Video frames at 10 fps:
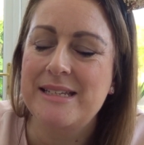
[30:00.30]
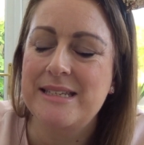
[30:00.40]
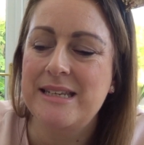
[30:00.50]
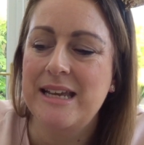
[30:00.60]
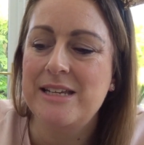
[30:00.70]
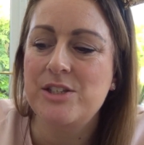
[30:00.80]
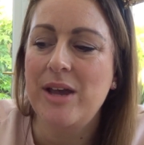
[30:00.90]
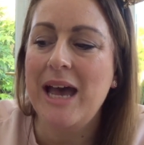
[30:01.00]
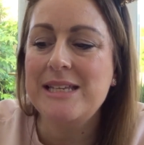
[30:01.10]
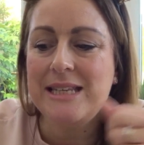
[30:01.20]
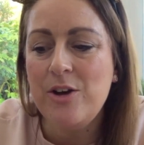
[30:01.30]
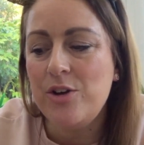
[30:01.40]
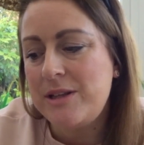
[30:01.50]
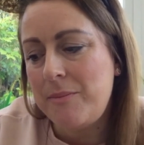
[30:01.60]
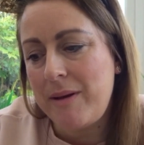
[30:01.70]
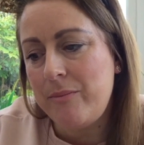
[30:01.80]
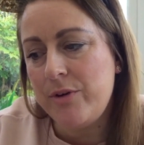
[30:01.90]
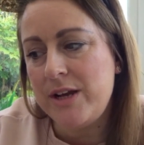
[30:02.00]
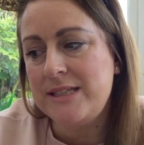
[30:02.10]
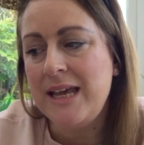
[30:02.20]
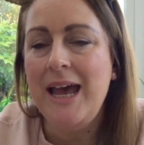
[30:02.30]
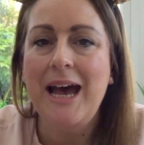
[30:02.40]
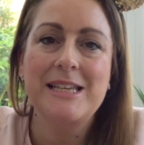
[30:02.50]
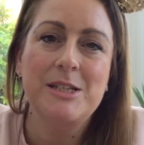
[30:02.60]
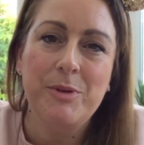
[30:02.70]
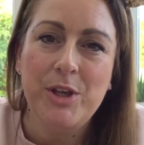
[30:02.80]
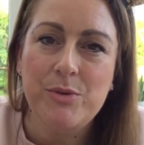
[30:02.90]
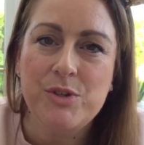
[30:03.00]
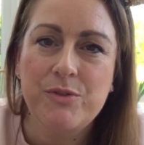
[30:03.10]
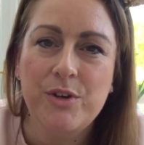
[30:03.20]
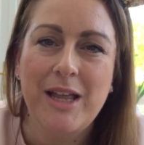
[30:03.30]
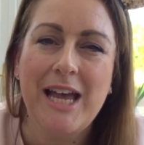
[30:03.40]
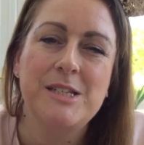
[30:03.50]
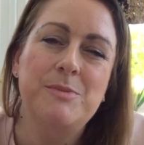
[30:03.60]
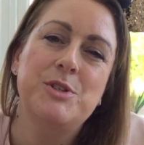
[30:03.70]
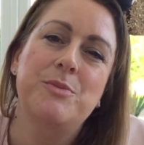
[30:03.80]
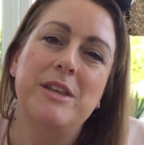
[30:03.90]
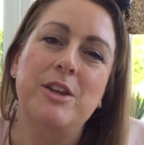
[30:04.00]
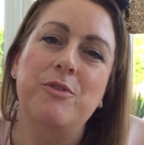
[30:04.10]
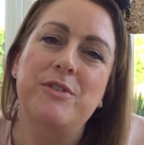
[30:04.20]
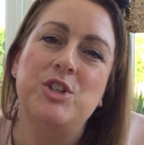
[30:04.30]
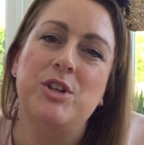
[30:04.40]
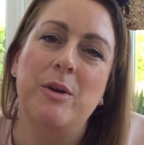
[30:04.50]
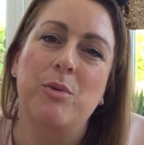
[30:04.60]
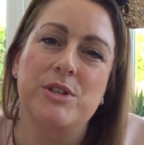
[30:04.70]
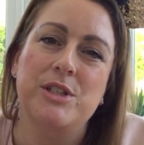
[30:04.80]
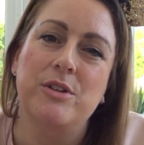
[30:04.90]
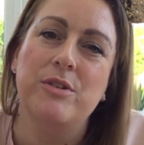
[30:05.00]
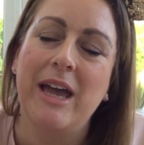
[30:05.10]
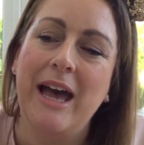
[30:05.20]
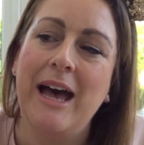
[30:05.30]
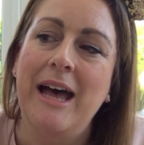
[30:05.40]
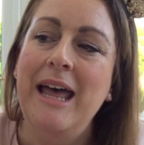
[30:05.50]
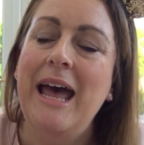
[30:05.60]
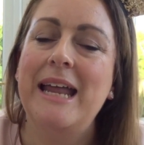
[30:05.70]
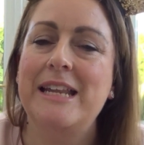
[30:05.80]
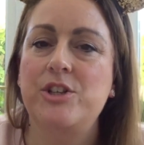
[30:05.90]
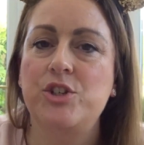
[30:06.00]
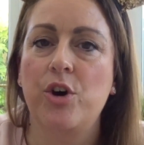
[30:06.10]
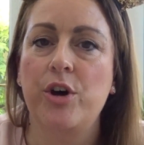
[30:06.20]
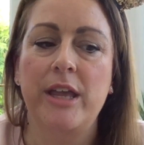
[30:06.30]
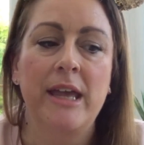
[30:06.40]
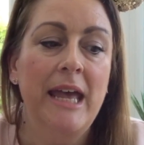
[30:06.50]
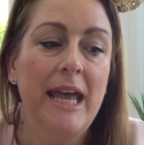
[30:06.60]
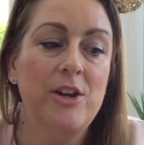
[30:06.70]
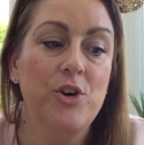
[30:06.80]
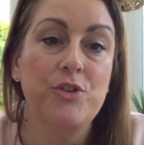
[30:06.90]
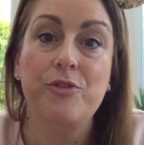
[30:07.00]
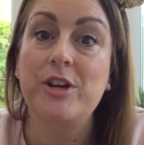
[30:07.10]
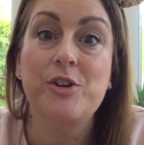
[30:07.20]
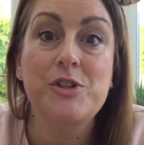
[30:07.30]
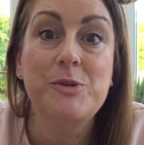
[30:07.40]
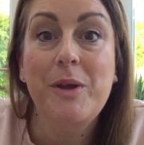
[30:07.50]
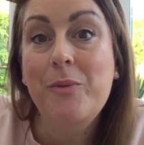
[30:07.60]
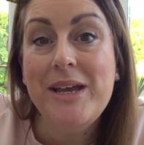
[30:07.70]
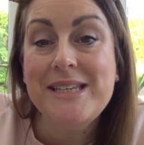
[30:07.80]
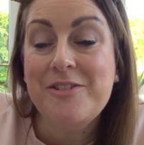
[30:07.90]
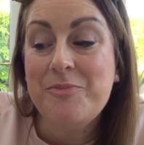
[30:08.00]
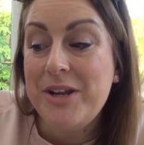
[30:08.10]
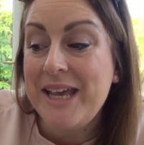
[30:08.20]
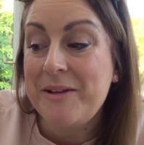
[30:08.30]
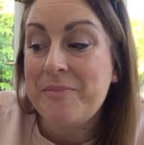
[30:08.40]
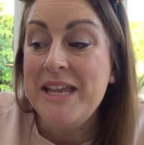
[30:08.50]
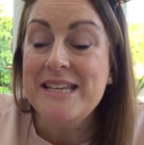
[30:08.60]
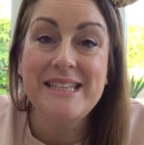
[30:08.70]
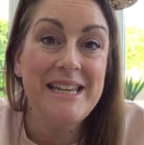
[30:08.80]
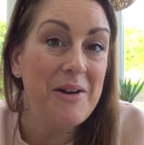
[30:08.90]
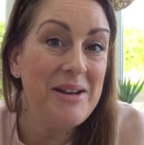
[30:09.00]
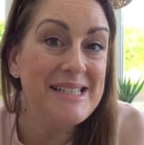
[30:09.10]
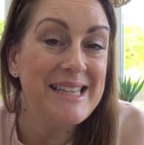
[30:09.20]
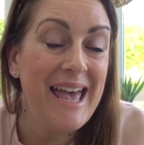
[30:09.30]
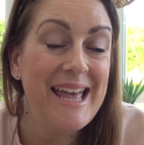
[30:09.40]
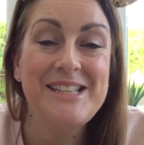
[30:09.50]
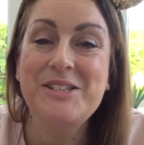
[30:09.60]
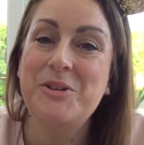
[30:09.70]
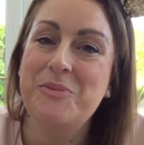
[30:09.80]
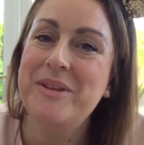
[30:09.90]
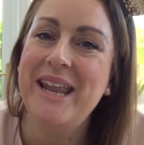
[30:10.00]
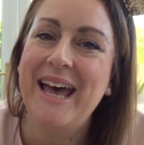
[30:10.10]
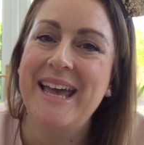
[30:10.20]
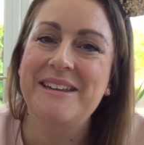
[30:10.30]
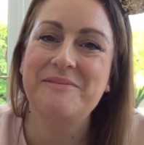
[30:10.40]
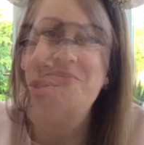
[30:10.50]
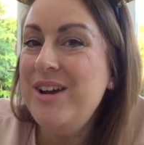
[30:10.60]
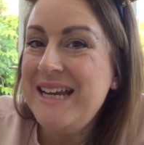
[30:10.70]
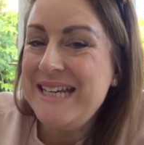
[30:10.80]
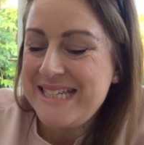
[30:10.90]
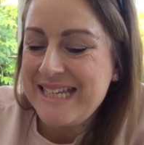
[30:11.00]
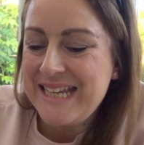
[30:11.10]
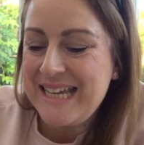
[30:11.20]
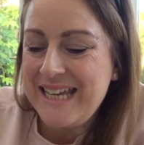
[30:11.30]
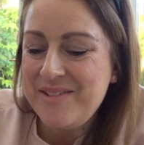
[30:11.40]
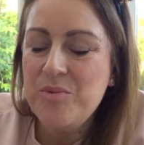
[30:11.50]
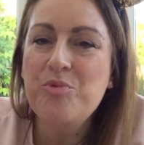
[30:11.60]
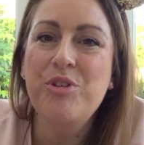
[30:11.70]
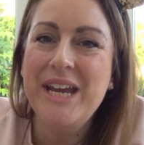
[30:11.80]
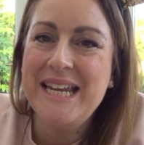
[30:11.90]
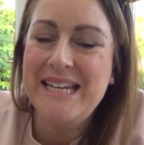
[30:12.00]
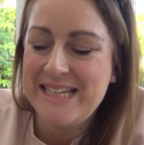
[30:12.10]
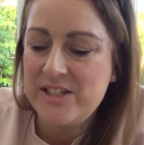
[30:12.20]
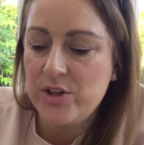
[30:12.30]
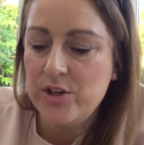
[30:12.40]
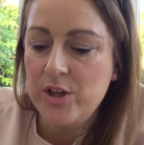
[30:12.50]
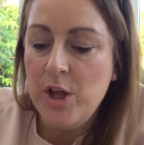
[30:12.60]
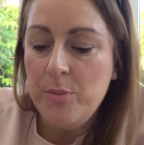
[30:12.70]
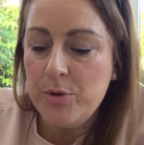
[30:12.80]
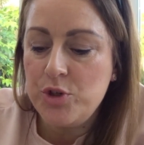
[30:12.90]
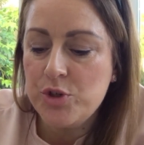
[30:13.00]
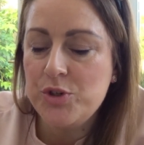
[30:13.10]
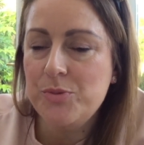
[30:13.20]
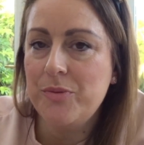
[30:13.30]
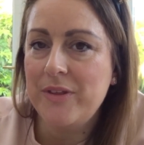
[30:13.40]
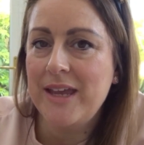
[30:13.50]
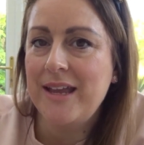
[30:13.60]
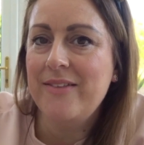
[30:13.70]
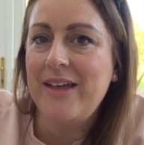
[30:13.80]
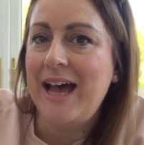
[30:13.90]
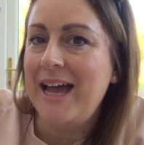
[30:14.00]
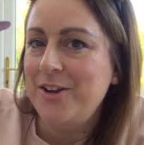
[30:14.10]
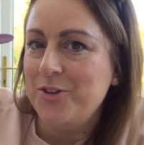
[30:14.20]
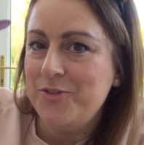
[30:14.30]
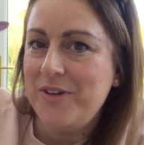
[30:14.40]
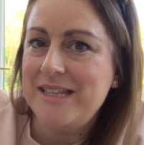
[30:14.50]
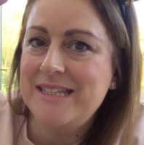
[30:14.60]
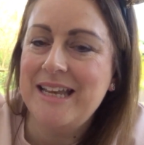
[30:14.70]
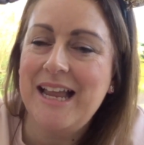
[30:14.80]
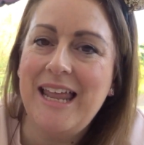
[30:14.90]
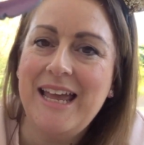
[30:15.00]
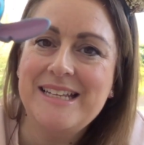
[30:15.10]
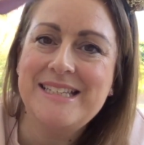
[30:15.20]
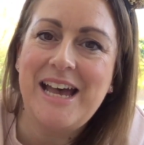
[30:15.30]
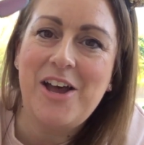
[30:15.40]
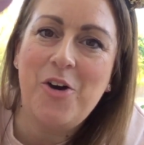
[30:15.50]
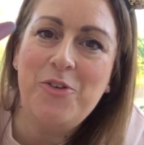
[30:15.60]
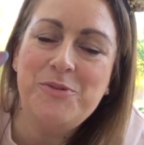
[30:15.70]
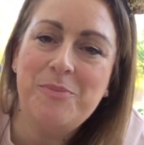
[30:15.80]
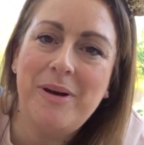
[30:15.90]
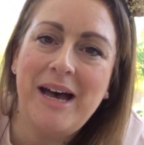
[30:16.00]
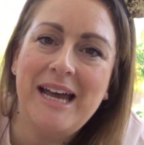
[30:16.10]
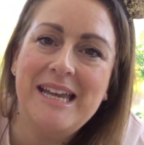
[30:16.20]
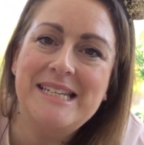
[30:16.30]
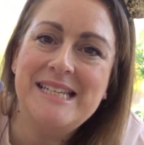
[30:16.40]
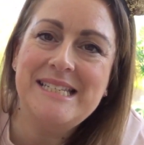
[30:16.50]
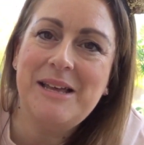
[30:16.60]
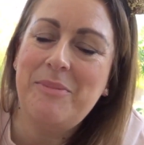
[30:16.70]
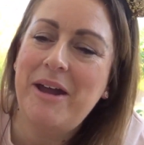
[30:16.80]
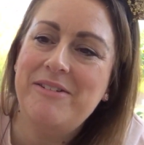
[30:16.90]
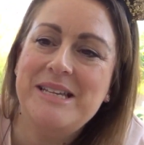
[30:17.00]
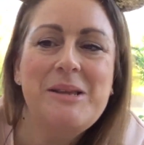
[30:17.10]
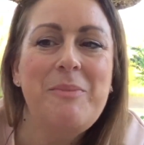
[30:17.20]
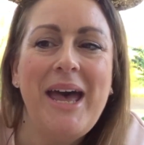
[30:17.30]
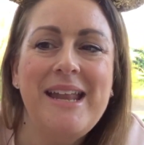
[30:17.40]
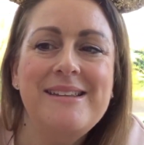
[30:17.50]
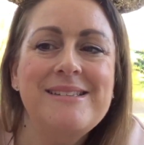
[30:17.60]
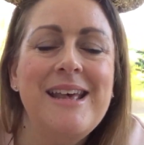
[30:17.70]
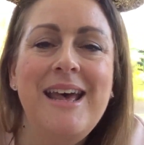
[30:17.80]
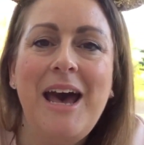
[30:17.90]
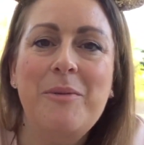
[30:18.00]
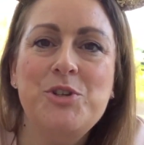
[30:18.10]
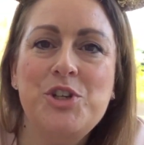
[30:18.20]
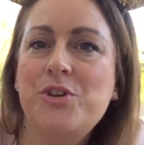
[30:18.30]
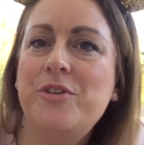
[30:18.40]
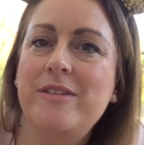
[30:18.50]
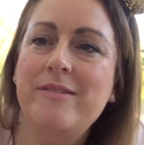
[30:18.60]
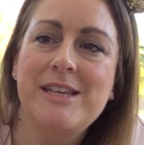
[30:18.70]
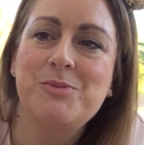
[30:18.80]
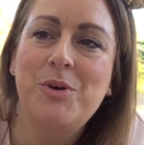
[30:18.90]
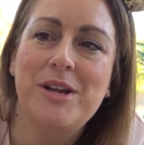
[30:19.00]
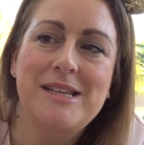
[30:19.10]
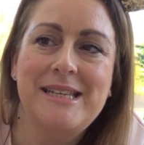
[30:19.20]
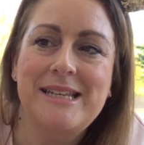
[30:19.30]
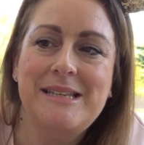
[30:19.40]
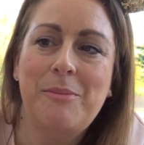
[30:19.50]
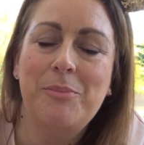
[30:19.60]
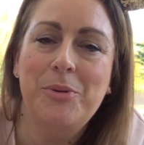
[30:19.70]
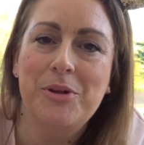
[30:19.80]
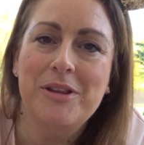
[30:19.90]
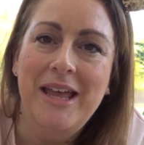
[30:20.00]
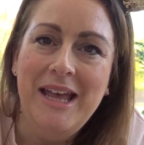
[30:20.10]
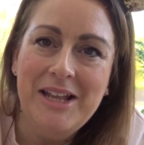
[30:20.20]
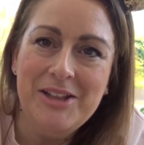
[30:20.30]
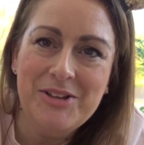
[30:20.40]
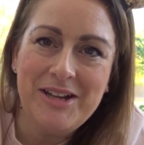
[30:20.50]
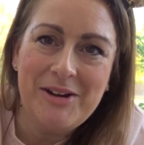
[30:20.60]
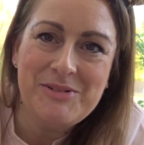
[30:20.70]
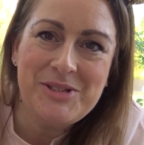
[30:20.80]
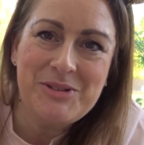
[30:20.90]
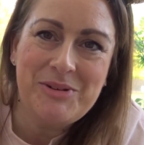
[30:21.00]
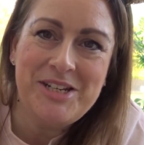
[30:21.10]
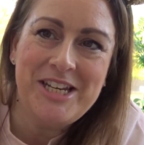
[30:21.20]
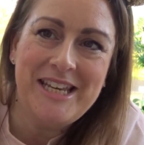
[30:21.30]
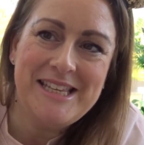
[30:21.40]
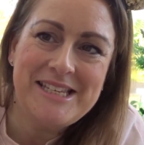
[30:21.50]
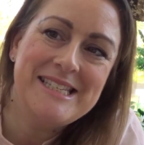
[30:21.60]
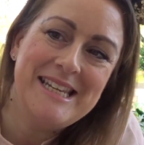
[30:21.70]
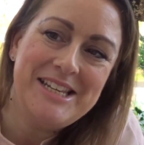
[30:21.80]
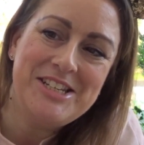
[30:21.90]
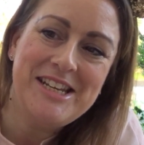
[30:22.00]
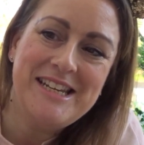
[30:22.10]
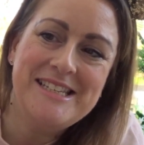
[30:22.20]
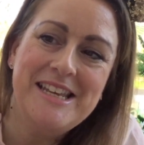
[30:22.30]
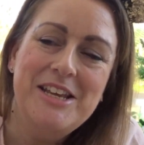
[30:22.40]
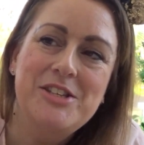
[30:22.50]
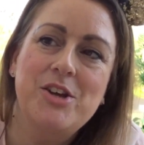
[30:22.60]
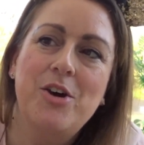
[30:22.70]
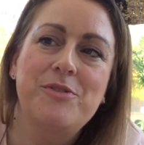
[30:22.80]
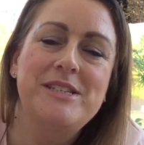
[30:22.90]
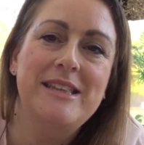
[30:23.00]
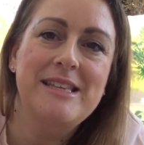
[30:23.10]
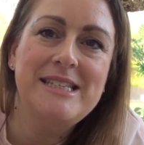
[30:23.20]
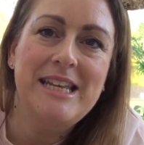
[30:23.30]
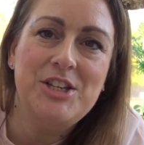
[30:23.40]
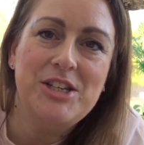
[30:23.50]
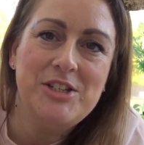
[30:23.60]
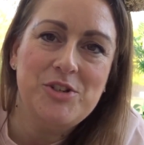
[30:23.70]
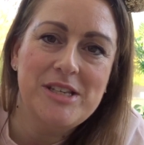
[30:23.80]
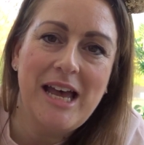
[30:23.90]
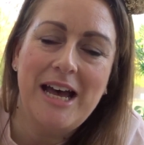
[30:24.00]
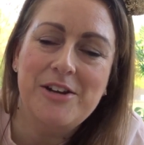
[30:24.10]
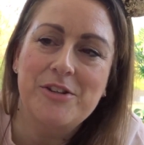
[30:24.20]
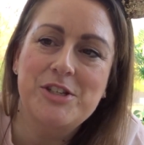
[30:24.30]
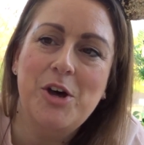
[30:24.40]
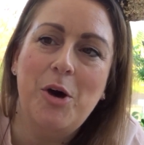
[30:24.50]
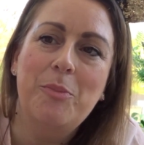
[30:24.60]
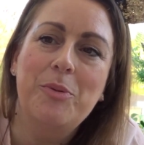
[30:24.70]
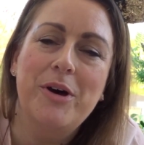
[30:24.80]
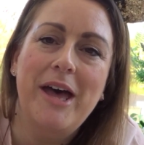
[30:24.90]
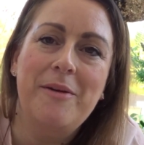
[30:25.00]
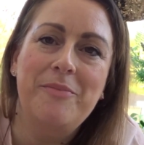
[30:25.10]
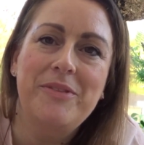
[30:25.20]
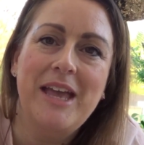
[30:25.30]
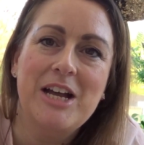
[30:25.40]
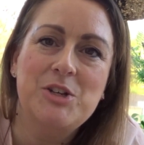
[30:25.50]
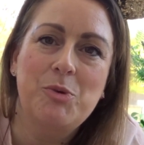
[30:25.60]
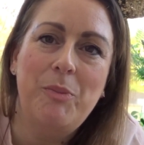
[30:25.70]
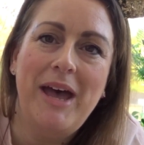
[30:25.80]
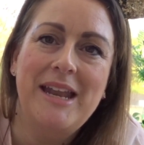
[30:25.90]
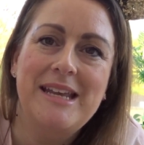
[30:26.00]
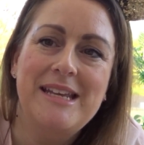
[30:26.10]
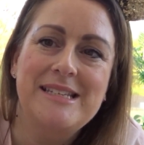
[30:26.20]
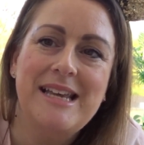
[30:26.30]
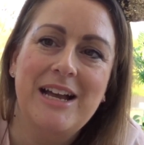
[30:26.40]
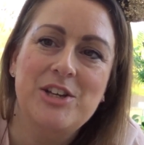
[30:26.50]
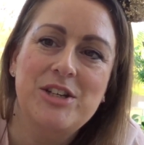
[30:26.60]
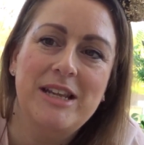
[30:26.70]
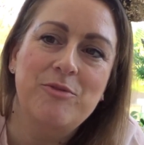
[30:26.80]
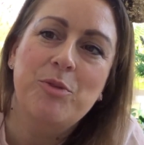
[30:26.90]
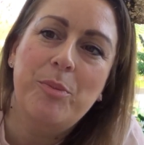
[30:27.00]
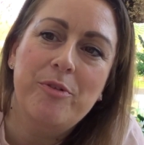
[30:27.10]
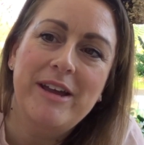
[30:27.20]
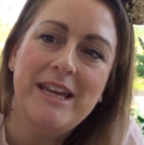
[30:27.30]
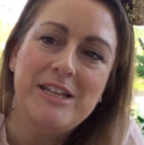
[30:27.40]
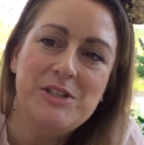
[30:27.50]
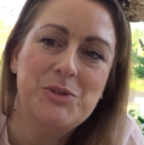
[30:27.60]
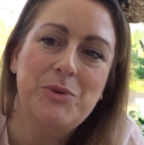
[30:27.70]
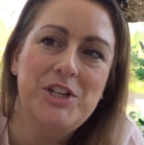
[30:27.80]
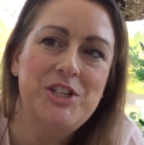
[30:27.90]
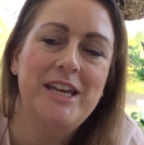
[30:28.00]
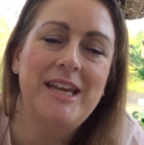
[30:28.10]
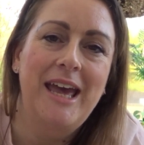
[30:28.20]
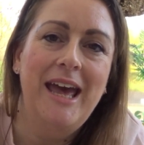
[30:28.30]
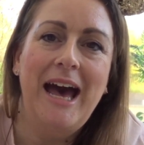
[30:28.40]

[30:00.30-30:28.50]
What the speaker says: isn't it? So it has to hold the memories, has to be useful, it has to be something you visually want to look at and enjoy in order for it not to be a waste of money. So now let's get to number 9. Really silly, really little, but just something that I love to collect. I often buy Disneyland Paris pens. I'm just showing you this one as an example. Look how squishy this stitch is. So obviously the stitch is just hard on the top, but the actual pen is actually rubbery and squishy.